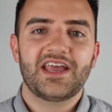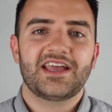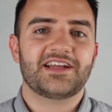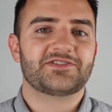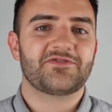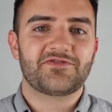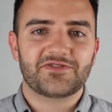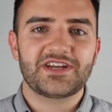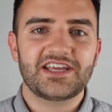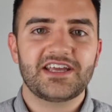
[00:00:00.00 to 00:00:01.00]
It's a
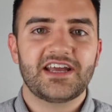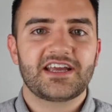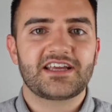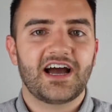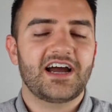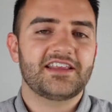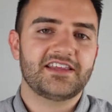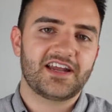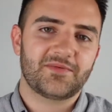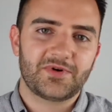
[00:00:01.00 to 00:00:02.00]
free guide
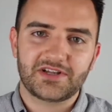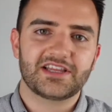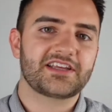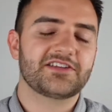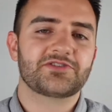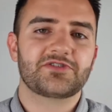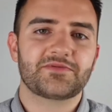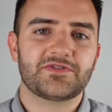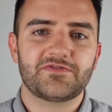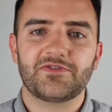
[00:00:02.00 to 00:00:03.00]
that I'll put a link in the
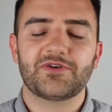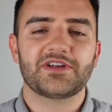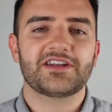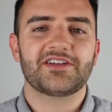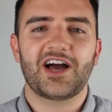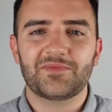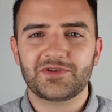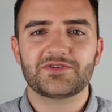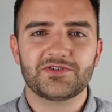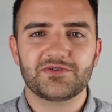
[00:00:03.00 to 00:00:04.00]
description for, and it'll help you
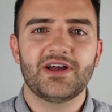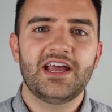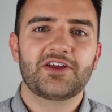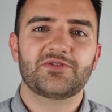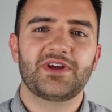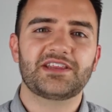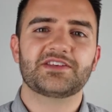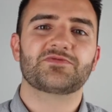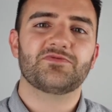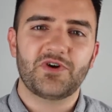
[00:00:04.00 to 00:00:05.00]
to create
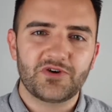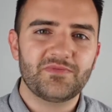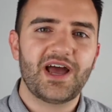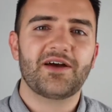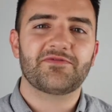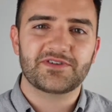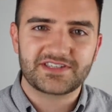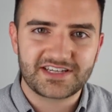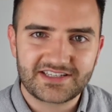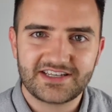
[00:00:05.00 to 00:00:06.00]
this roadmap for
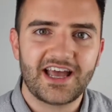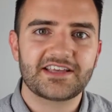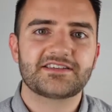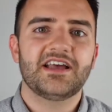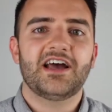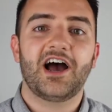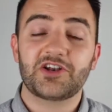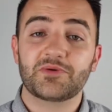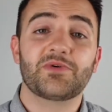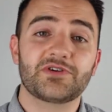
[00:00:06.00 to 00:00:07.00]
success on
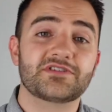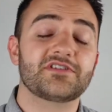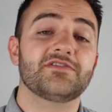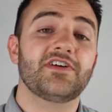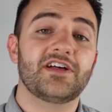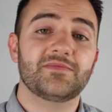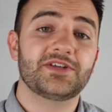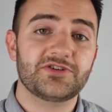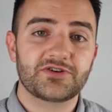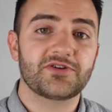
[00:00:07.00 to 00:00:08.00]
your personal
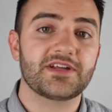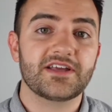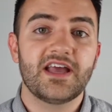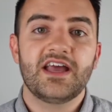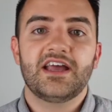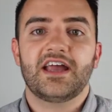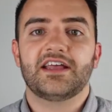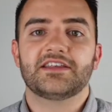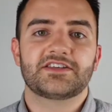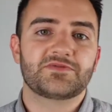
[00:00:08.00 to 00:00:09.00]
development journey. And
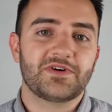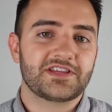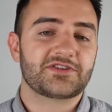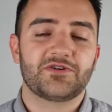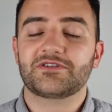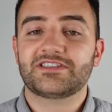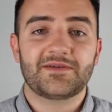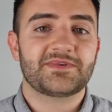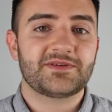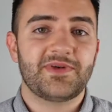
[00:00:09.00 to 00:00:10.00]
this is what this whole step
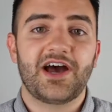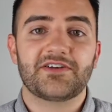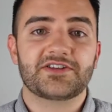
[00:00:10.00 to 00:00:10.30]
is about.